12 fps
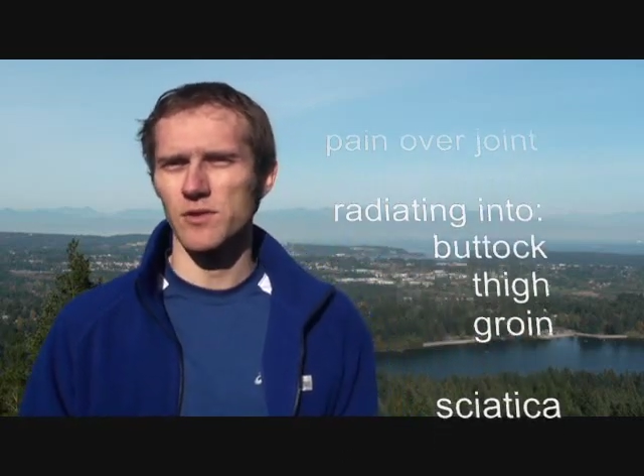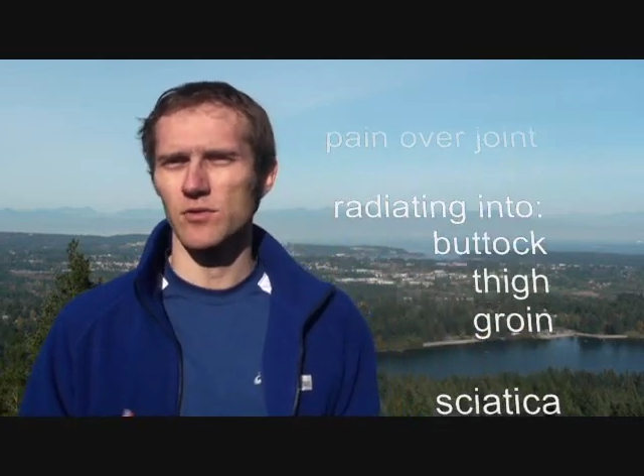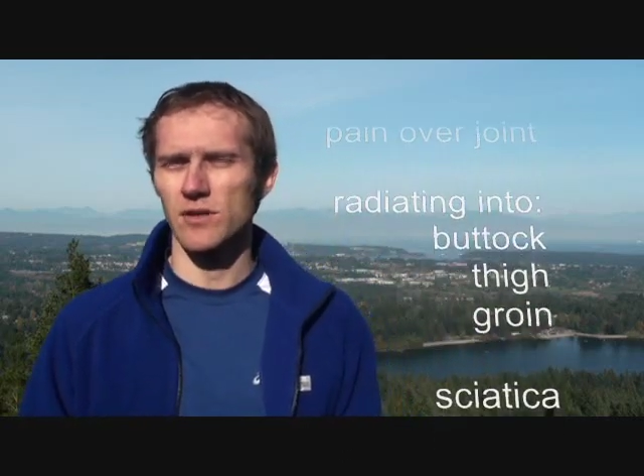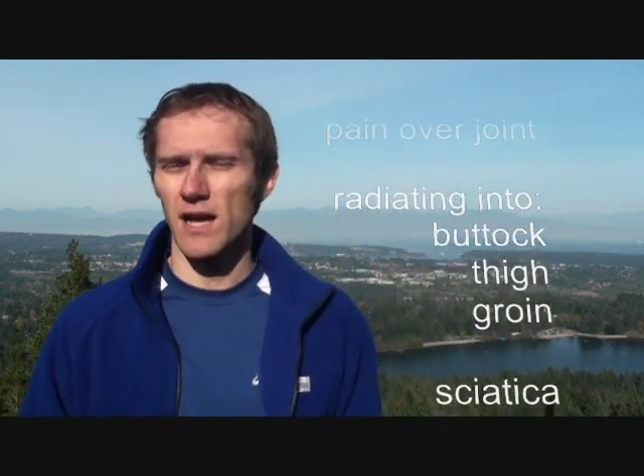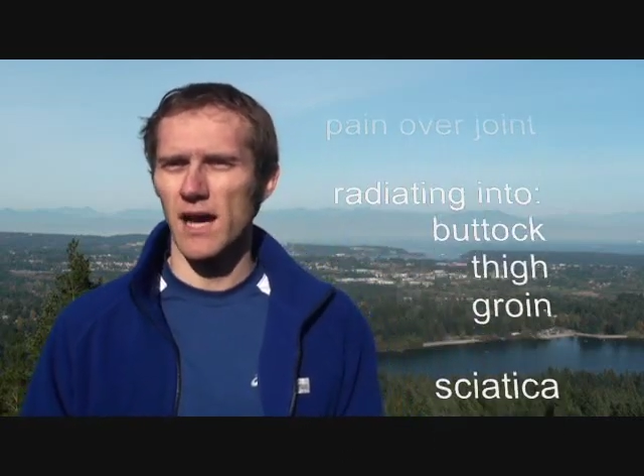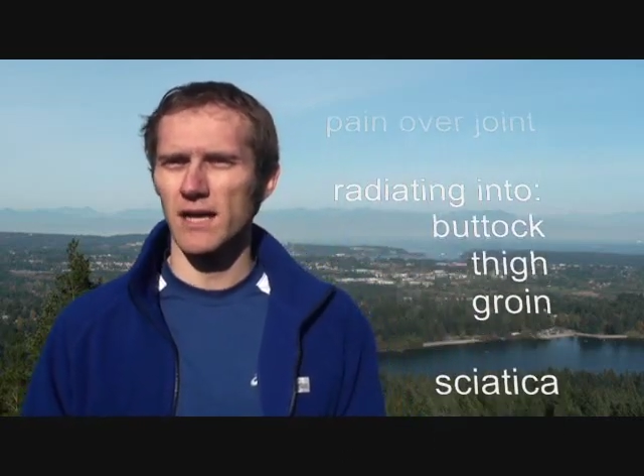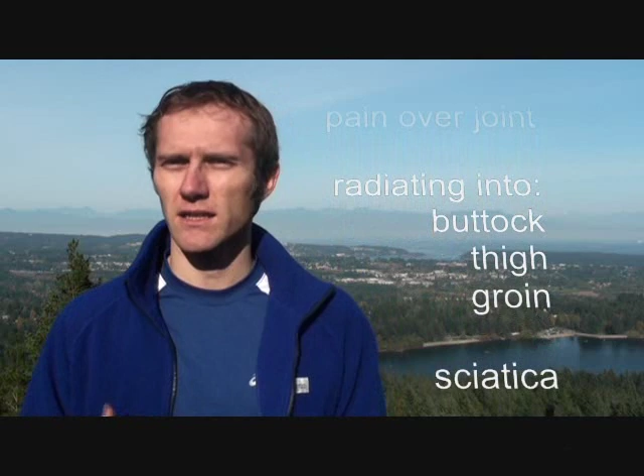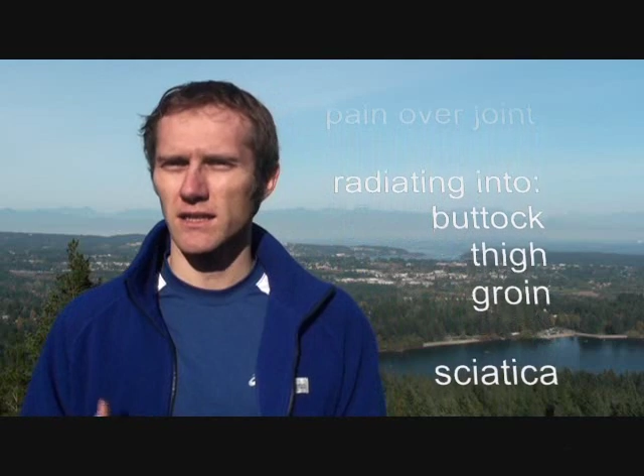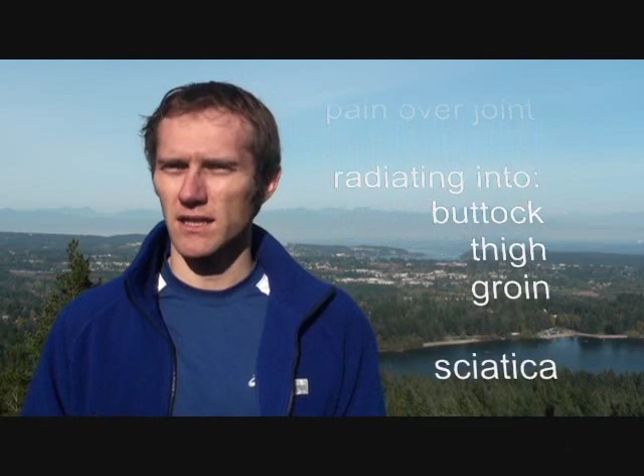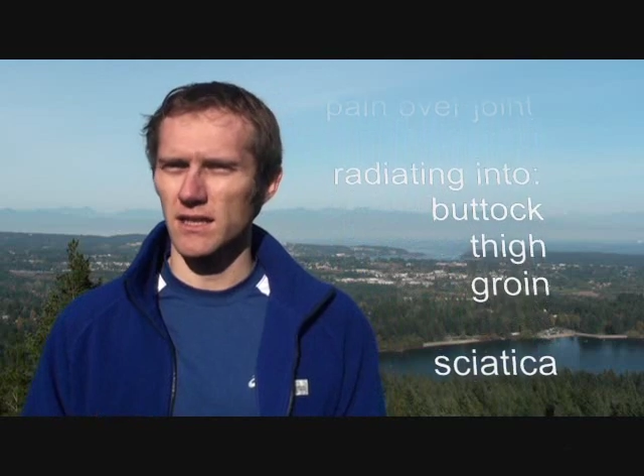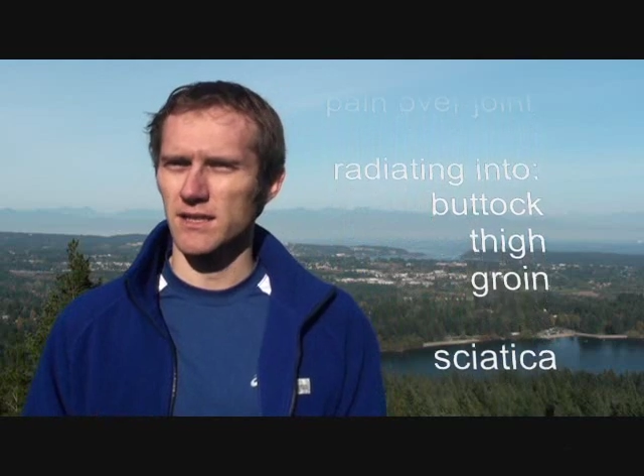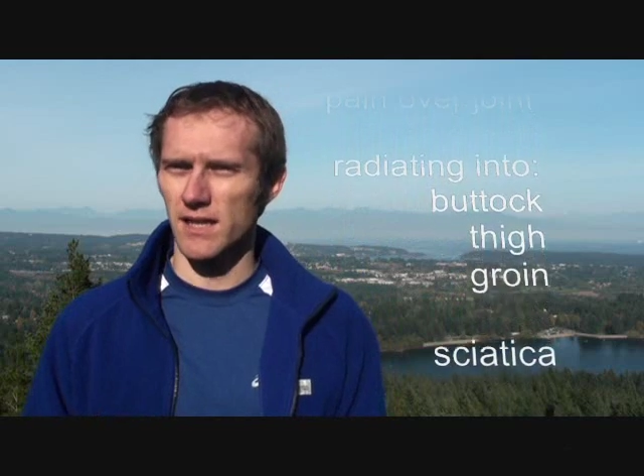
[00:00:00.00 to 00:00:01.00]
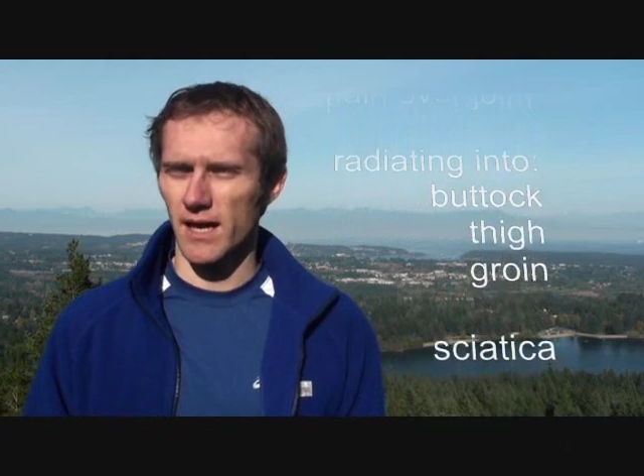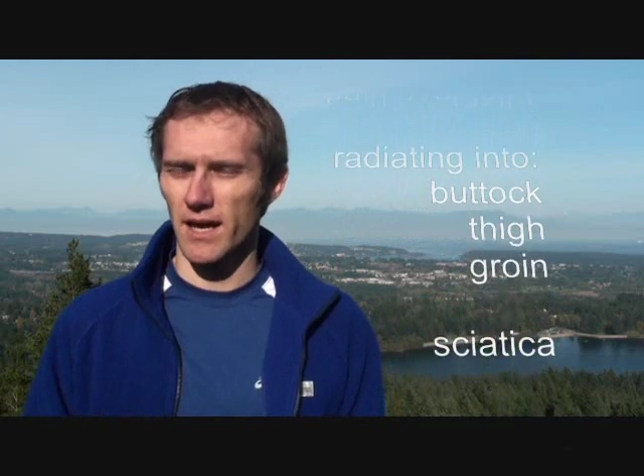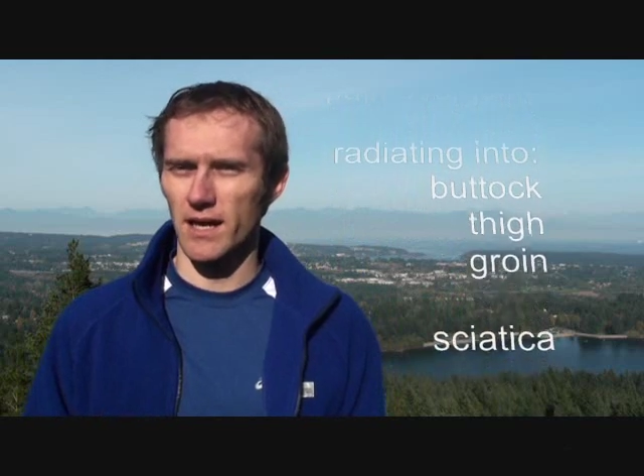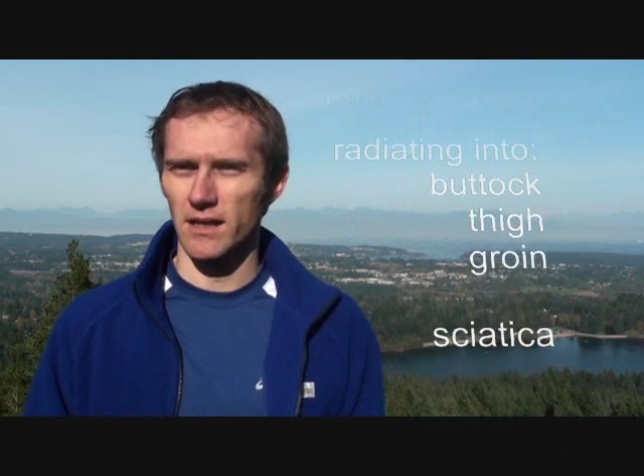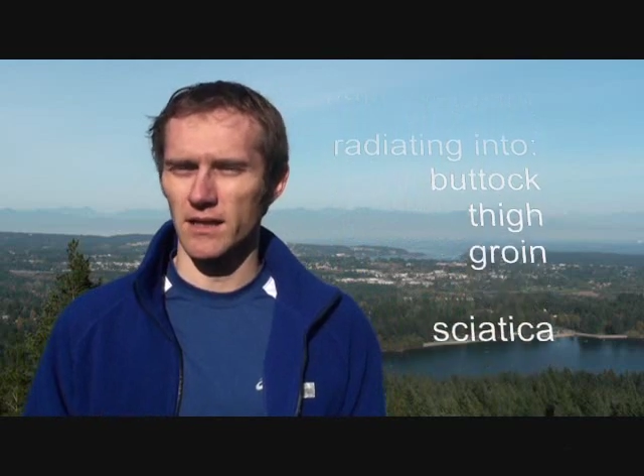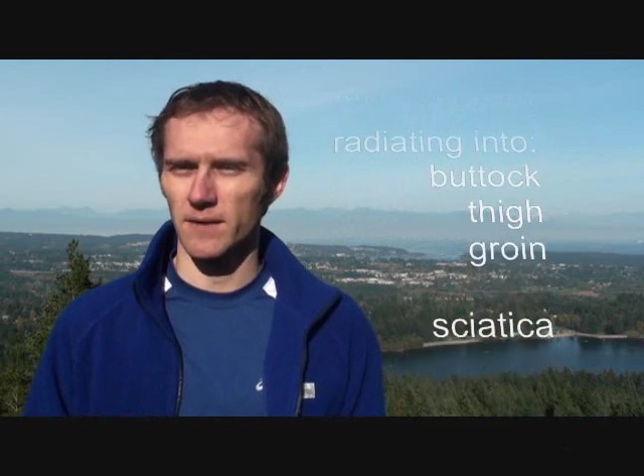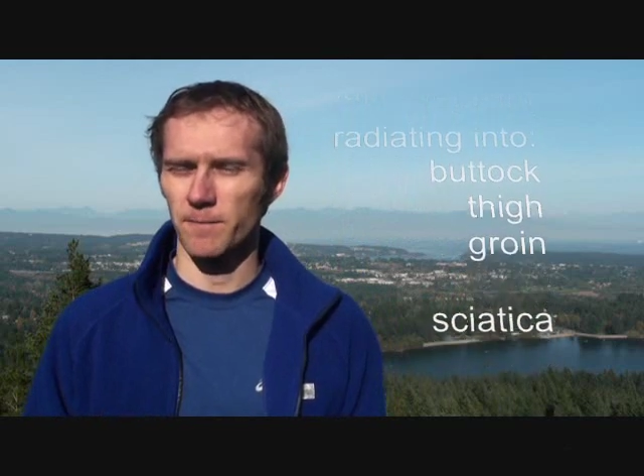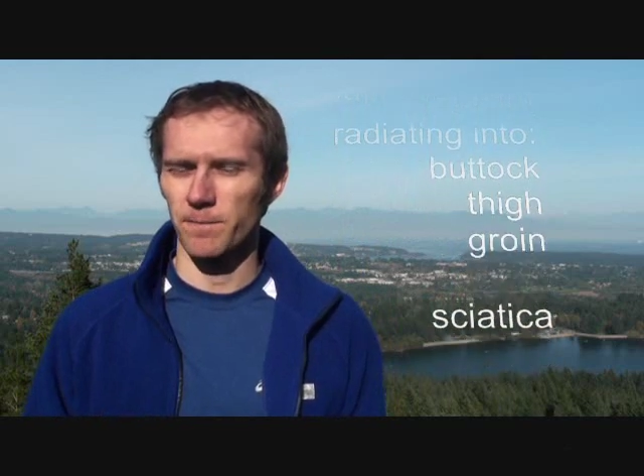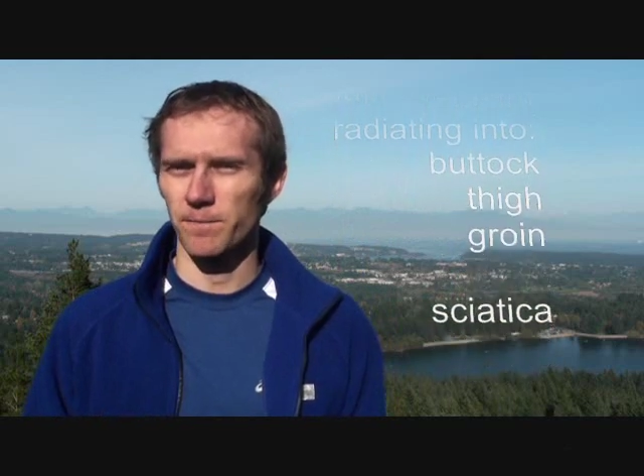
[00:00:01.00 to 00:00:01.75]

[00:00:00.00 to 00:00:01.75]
do not cause sciatica.